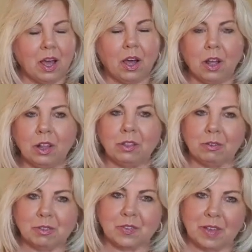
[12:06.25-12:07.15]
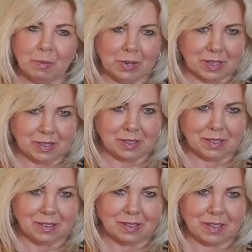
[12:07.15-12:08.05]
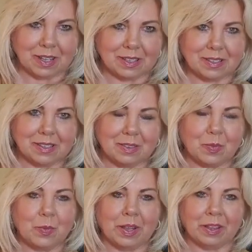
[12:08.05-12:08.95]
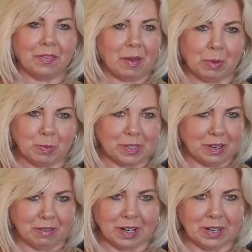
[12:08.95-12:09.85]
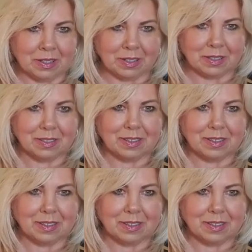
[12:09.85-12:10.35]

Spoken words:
all those families that when the famine was here in Ireland,